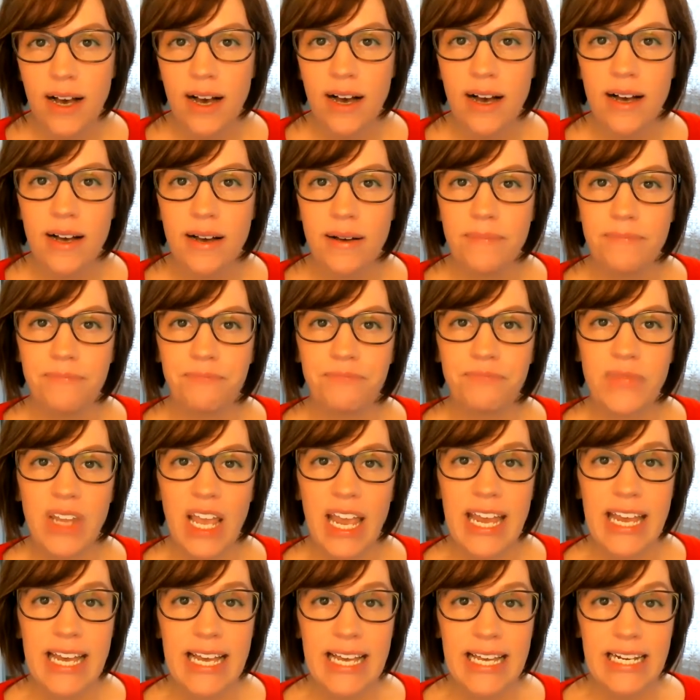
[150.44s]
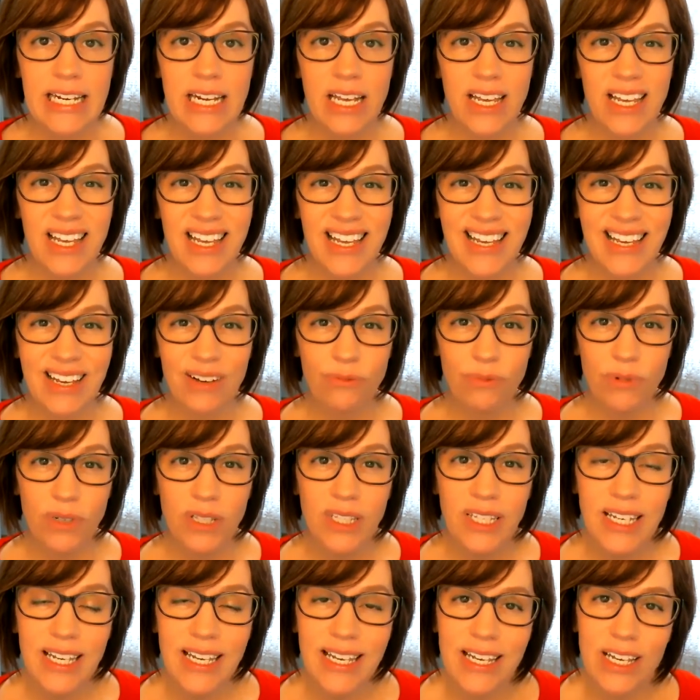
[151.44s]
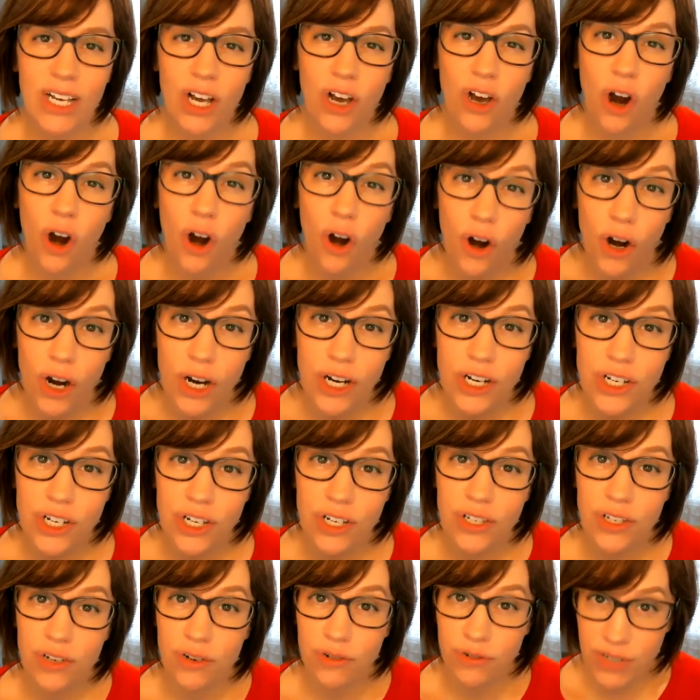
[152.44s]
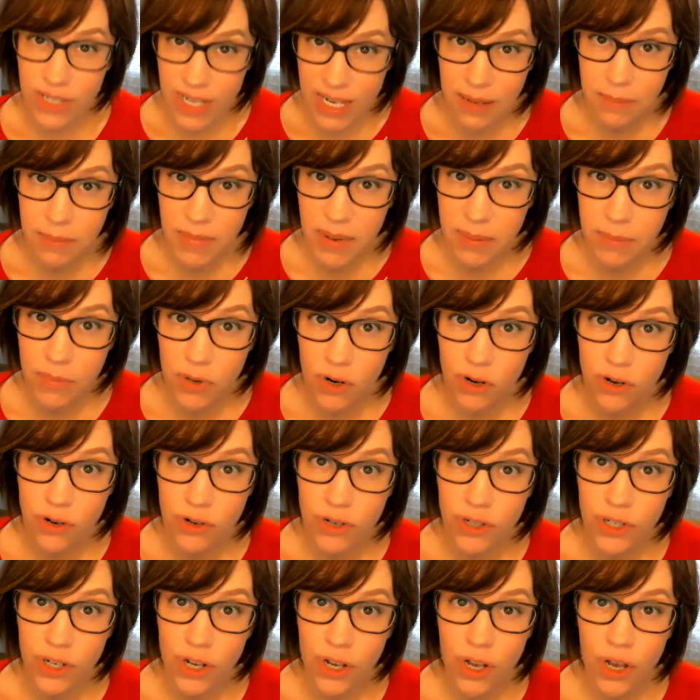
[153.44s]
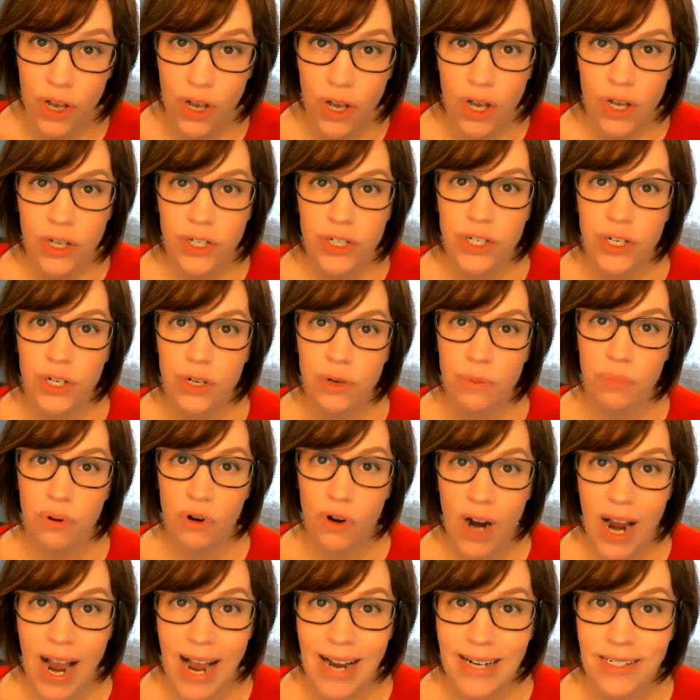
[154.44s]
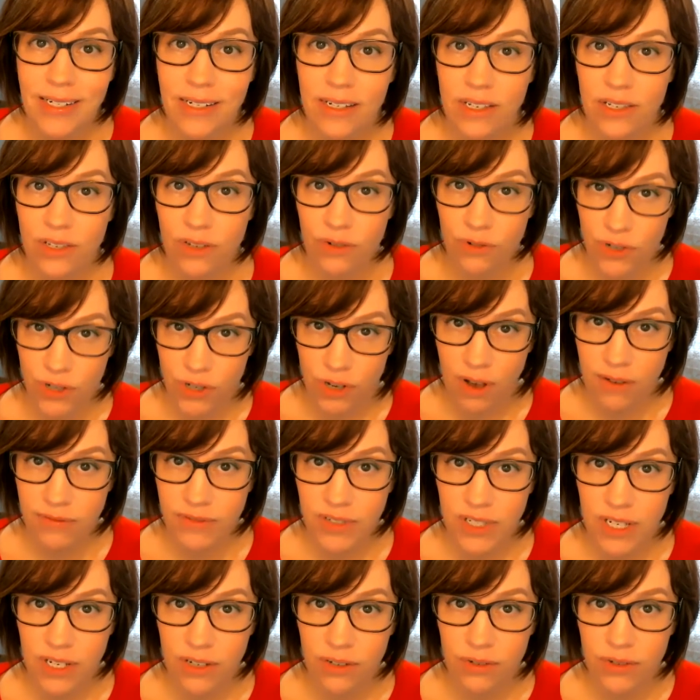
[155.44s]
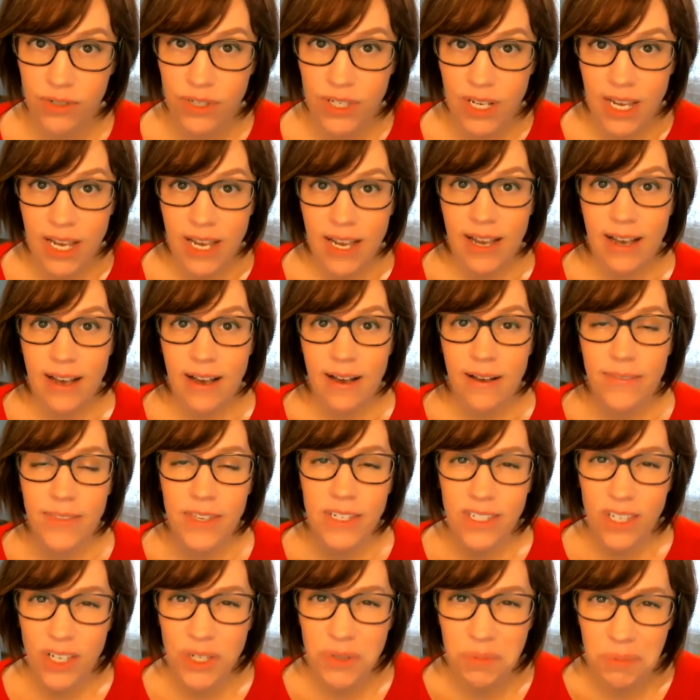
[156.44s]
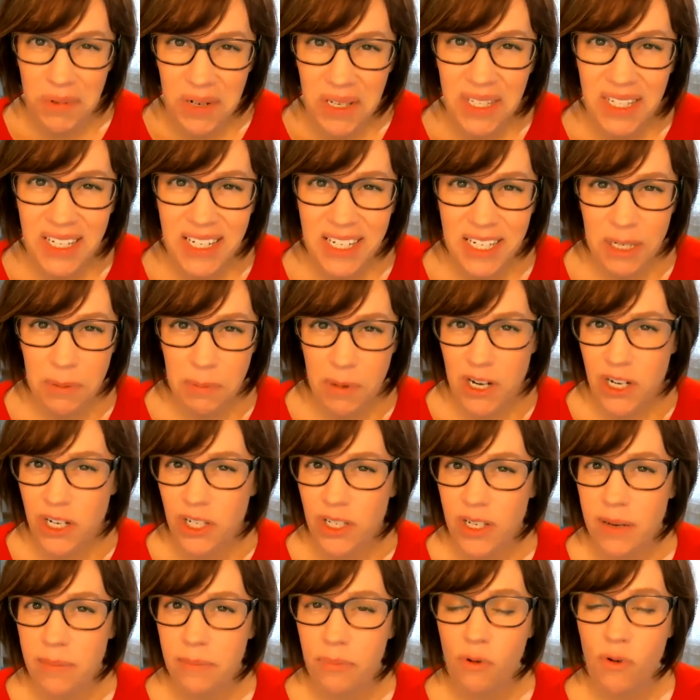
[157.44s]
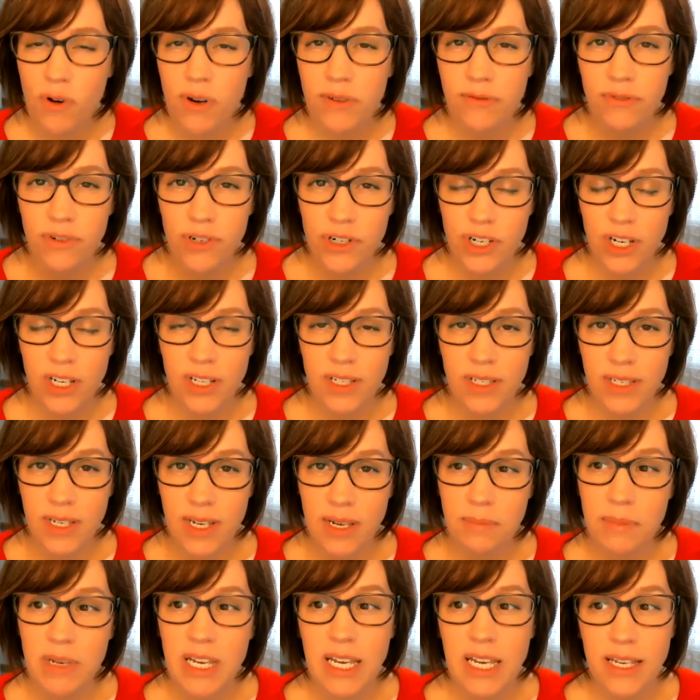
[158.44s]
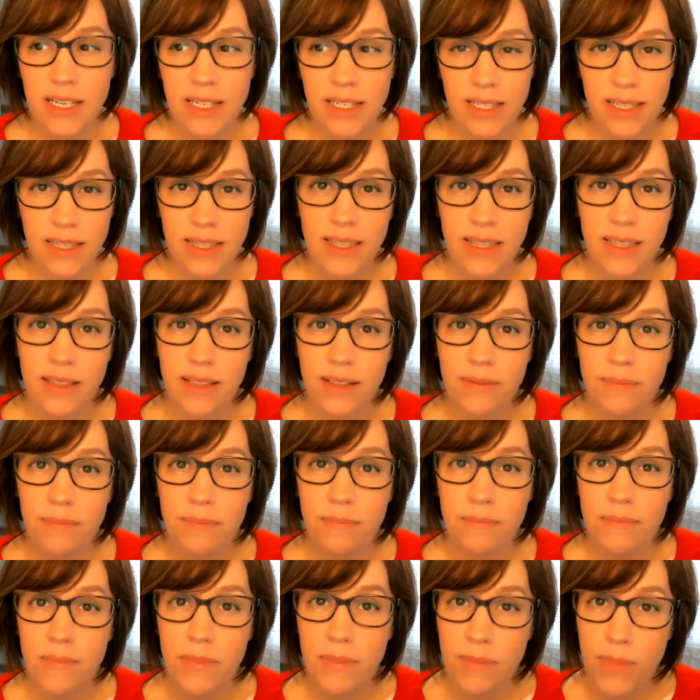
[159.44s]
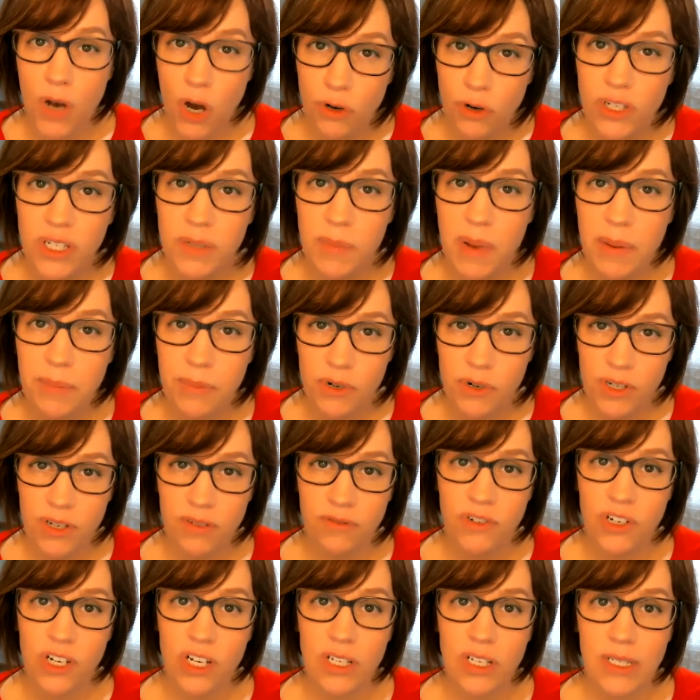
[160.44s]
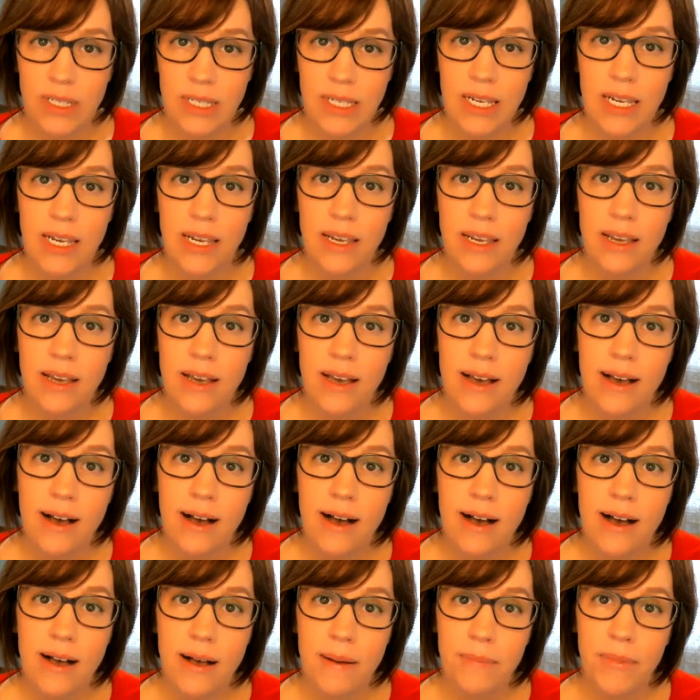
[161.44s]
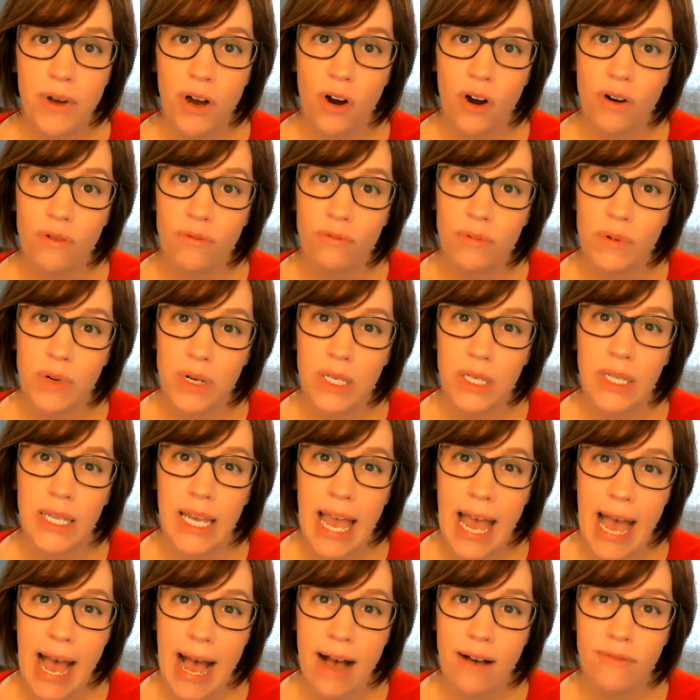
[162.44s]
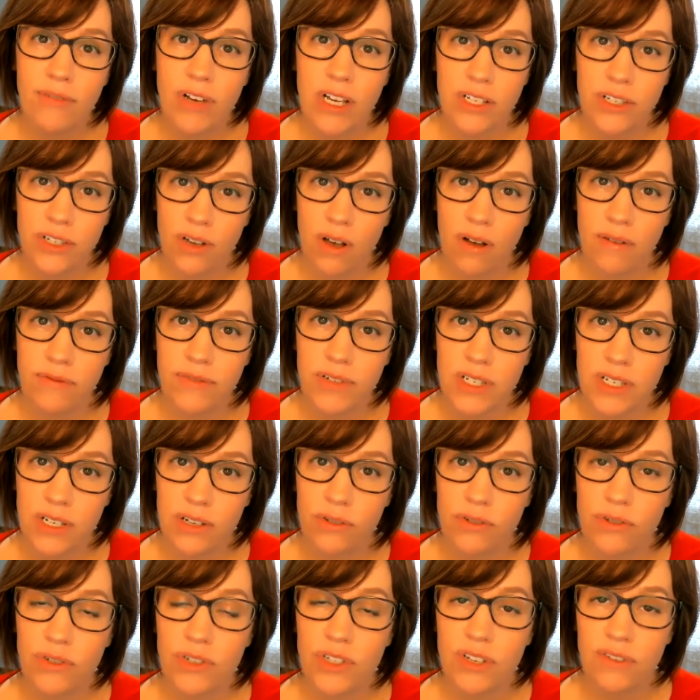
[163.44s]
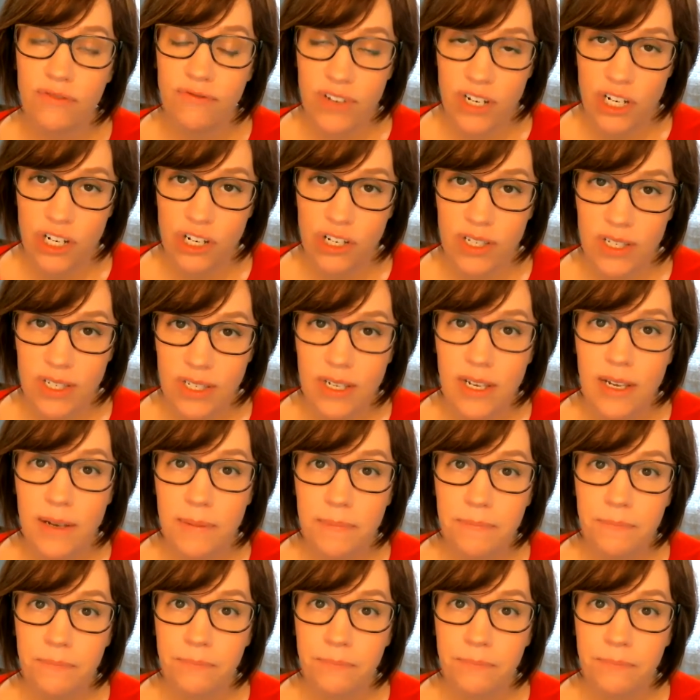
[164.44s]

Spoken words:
and it really encourages your team members to practice their soft skills. This is really especially important for Gen Z, because most members of Gen Z really have a soft skills deficiency.